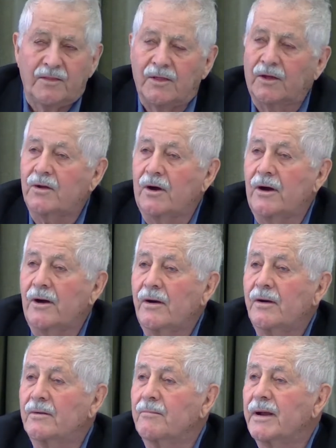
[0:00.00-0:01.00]
The
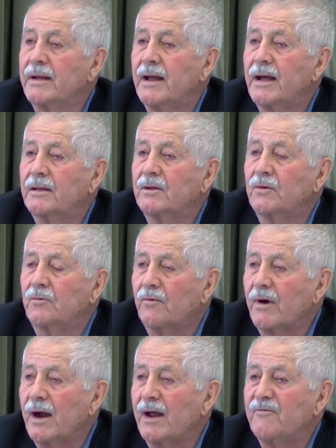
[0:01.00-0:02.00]
car my dad could
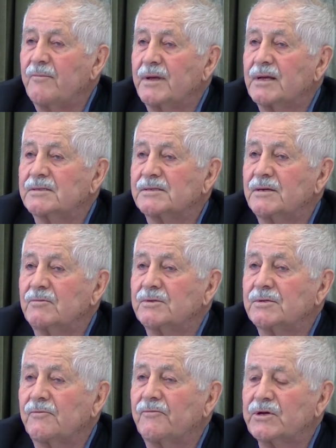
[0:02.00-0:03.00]
drive because he
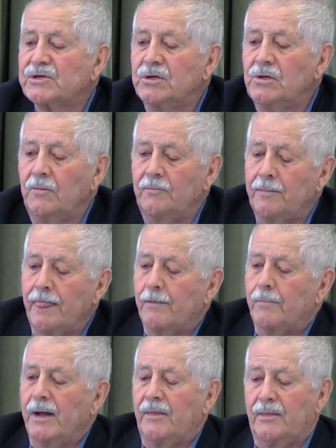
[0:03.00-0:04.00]
was official,
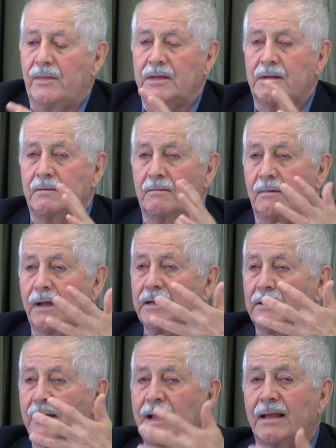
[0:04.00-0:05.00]
but the
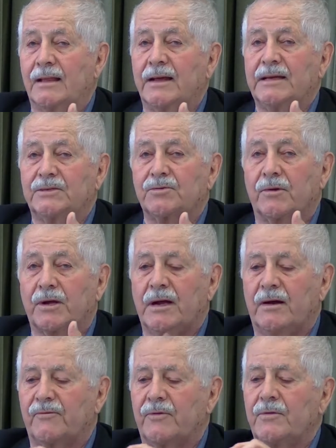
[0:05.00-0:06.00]
light headlights were
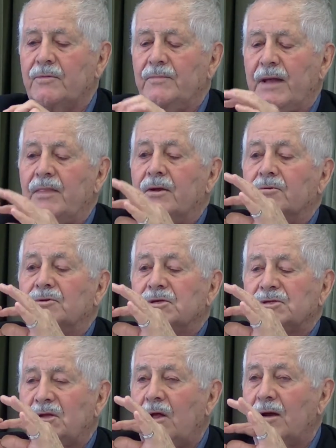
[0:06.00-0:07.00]
covered and there was a
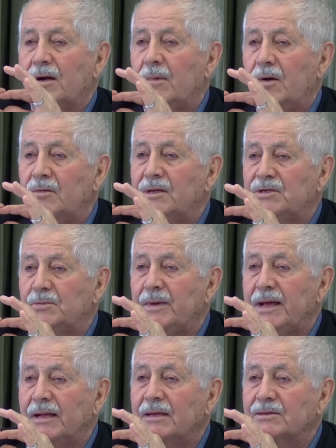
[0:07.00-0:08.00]
slot about this
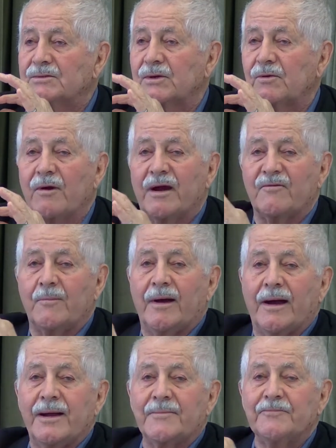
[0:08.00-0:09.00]
big just to drive
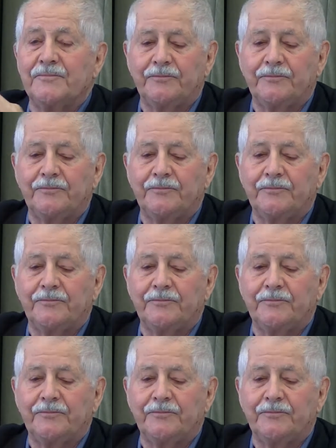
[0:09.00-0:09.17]
by.